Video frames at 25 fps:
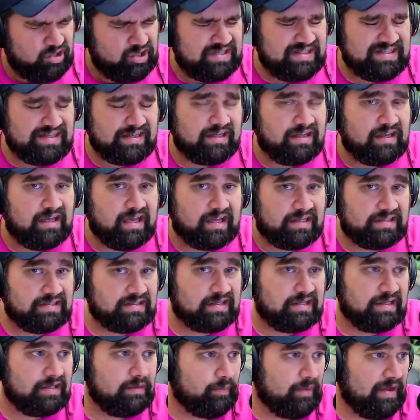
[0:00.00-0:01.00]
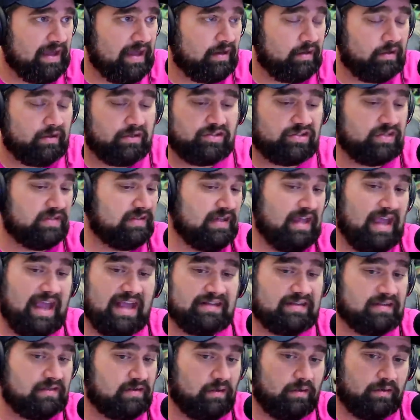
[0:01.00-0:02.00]
She's in a custody battle. She's
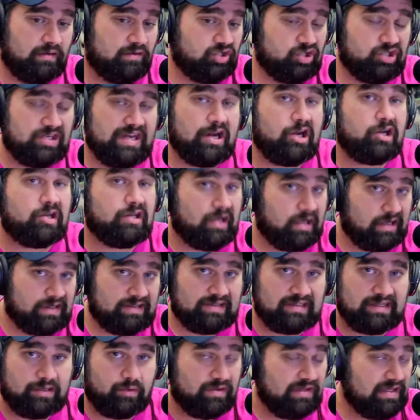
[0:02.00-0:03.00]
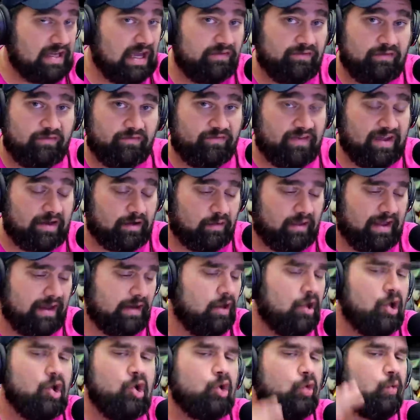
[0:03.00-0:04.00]
has shared custody with Kevin
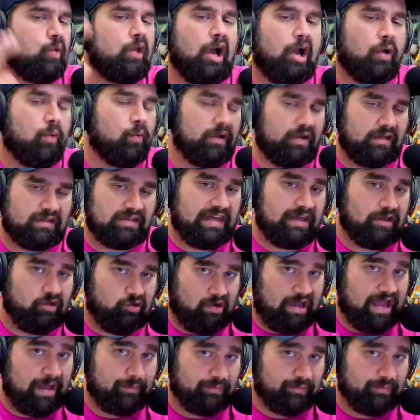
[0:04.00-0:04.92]
Federline, who we all want to take